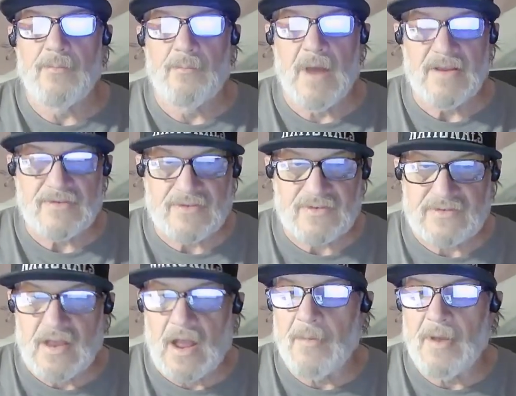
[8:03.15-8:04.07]
my
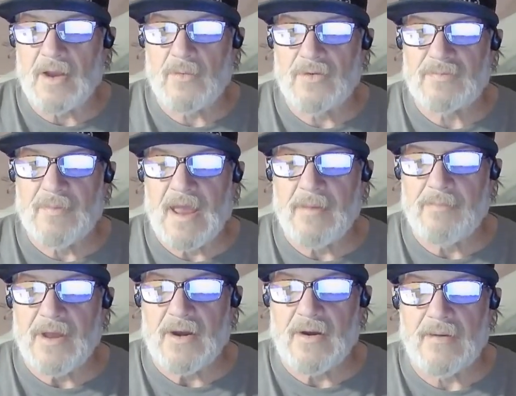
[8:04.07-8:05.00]
stomach was
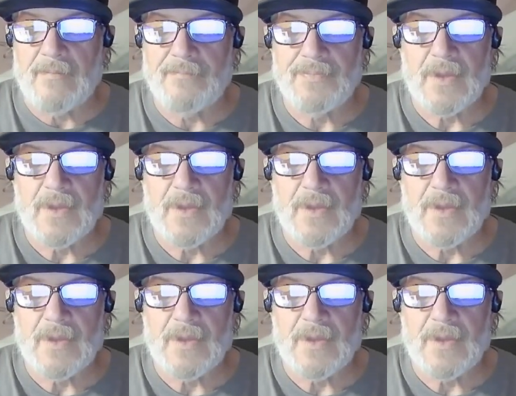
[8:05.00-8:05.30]
made bitter.